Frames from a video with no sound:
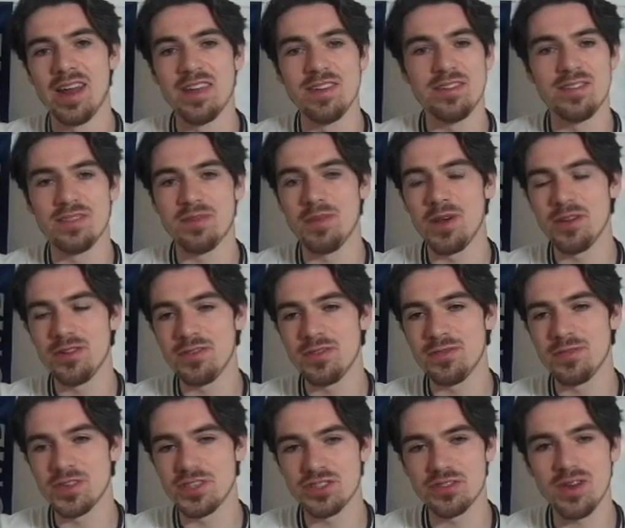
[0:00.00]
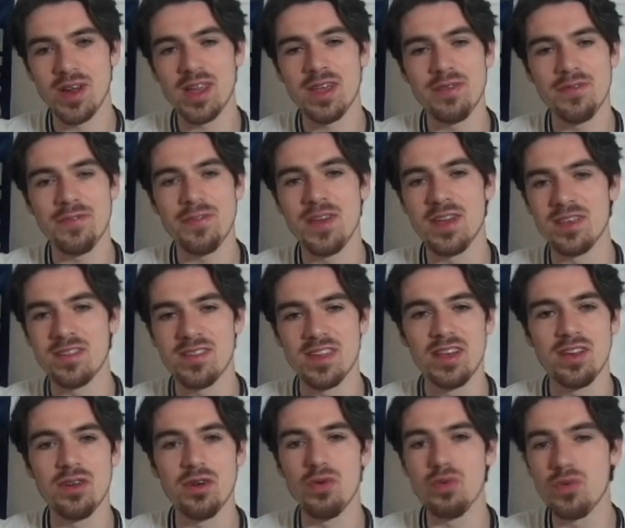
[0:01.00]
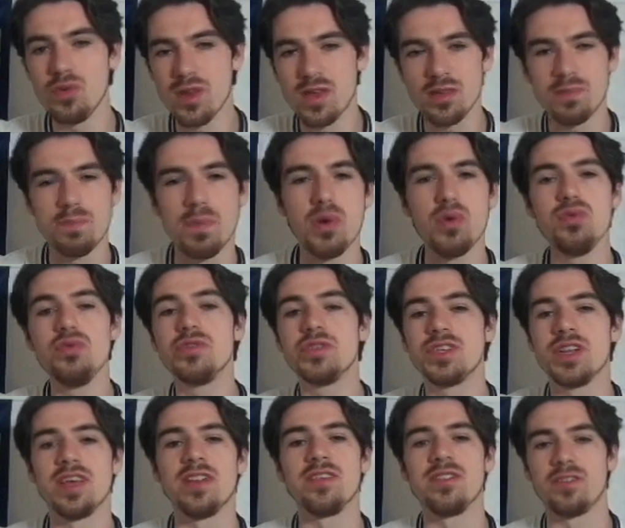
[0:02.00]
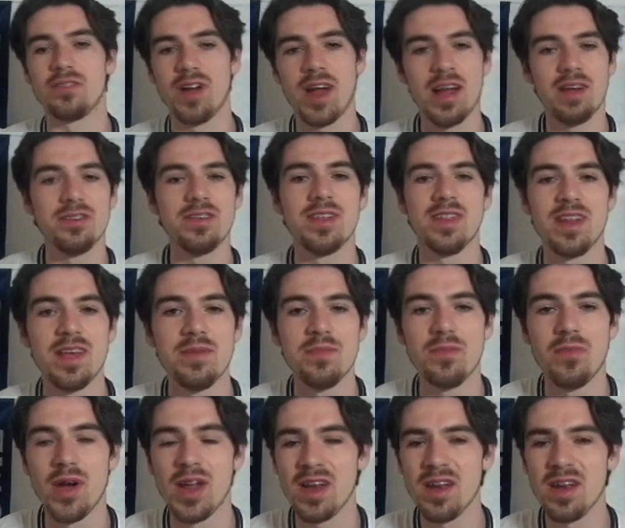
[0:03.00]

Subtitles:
and it's the most frustrating thing seeing all this bullshit surrounding him.